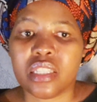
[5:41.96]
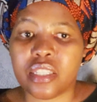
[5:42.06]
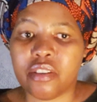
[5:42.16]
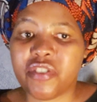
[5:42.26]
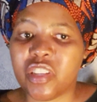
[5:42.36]

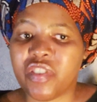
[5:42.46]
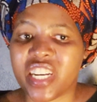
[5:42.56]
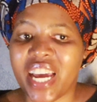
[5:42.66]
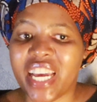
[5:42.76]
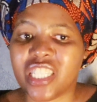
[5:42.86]
Different
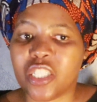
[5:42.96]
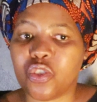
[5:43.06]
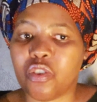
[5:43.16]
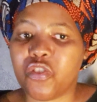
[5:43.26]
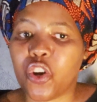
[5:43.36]

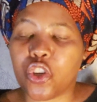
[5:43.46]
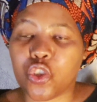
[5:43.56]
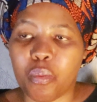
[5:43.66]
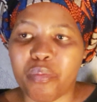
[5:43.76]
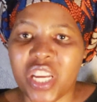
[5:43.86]
varieties of
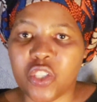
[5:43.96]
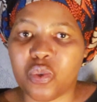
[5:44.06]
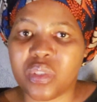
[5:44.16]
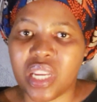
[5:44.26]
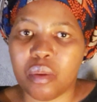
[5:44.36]

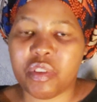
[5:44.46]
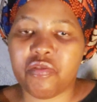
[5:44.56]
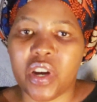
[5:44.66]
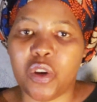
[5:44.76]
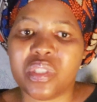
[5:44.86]
tomatoes can be
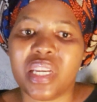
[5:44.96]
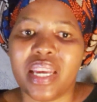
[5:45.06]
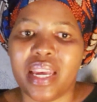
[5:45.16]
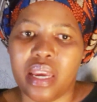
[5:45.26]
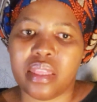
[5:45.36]
found
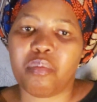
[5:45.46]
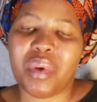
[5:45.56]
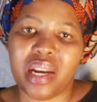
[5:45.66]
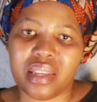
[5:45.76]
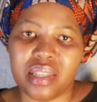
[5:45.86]
at the
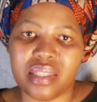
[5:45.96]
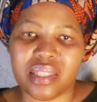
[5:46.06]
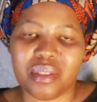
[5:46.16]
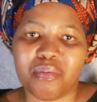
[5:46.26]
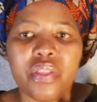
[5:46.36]

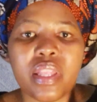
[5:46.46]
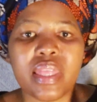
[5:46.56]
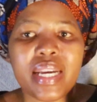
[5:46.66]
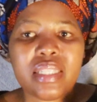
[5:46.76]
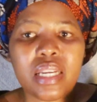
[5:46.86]
market. The
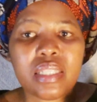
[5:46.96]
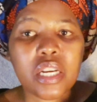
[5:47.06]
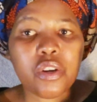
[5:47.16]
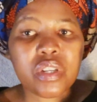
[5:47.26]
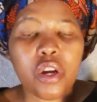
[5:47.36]
last
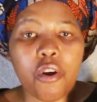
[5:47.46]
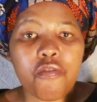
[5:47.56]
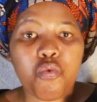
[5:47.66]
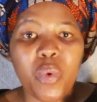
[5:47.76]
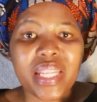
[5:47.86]
category
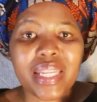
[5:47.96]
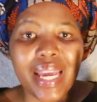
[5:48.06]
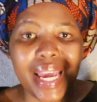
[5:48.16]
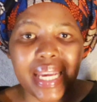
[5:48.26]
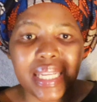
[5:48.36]
of
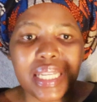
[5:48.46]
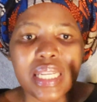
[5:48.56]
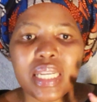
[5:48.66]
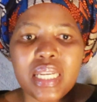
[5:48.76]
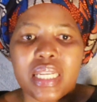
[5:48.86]
1A
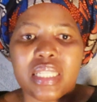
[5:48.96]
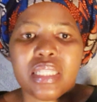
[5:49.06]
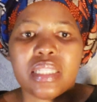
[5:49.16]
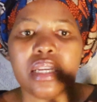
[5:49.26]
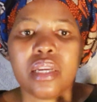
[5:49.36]

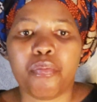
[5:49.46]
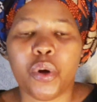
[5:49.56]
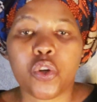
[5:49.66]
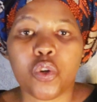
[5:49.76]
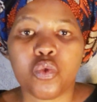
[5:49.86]
is
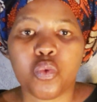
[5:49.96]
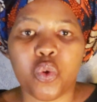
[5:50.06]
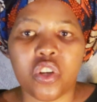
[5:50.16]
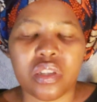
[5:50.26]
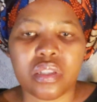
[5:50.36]
borrowed
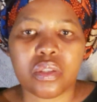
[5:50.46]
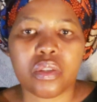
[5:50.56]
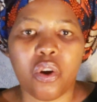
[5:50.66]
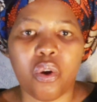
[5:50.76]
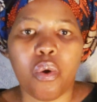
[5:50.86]
words
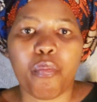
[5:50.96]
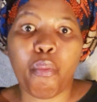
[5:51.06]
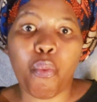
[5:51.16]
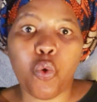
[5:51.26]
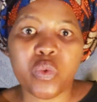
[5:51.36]
or
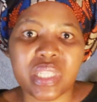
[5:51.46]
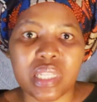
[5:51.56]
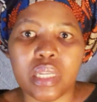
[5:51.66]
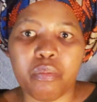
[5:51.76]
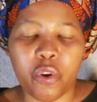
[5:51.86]

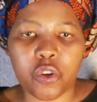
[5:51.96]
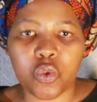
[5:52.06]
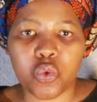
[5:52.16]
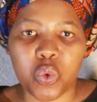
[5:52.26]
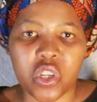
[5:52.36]
mostly
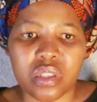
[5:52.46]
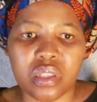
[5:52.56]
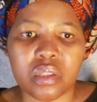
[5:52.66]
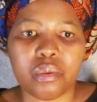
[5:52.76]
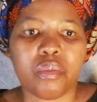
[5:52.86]
borrowed
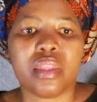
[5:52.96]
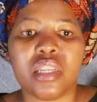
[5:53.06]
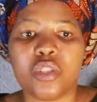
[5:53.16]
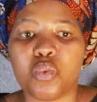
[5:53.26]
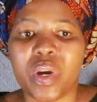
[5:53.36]
words.
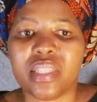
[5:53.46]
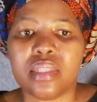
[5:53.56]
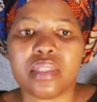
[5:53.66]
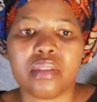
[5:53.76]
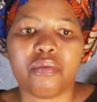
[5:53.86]
These
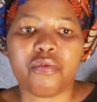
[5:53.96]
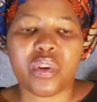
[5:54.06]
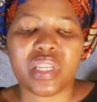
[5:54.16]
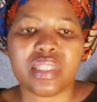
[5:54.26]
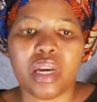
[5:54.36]
ones,
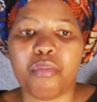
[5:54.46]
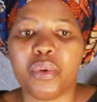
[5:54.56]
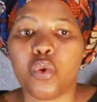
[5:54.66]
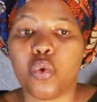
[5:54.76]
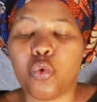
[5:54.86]
for
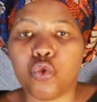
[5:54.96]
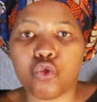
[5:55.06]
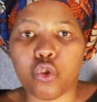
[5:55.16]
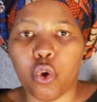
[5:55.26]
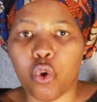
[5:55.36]
example,
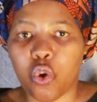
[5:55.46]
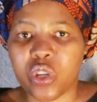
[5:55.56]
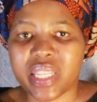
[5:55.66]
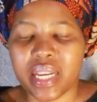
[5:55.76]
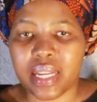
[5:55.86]

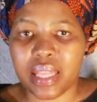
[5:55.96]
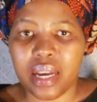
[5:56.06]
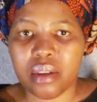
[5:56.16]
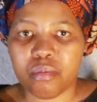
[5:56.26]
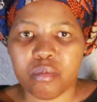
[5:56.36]

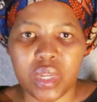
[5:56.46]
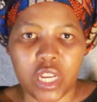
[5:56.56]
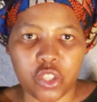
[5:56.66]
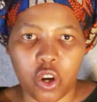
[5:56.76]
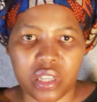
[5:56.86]
udokotela,
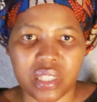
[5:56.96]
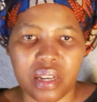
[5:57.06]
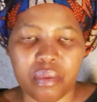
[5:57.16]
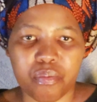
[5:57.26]
a doctor.